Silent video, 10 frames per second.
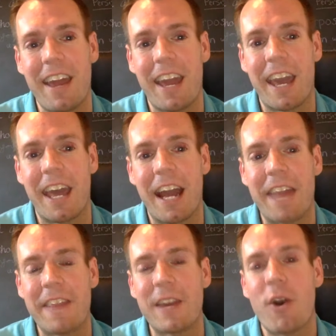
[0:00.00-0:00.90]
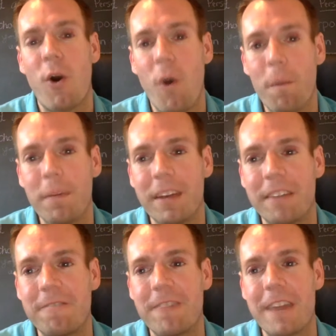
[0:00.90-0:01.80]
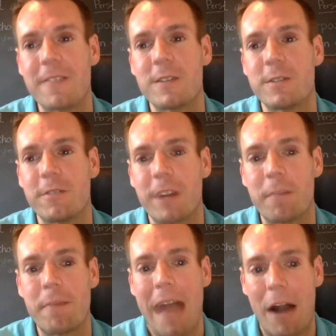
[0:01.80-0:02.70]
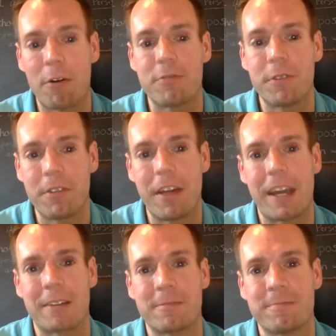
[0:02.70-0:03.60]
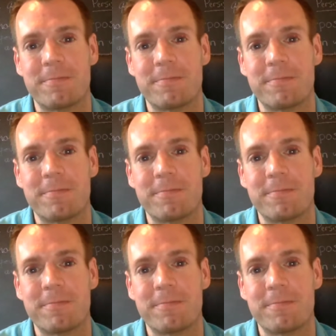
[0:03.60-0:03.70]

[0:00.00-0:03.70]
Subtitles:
And I think hope and faith is a very powerful thing.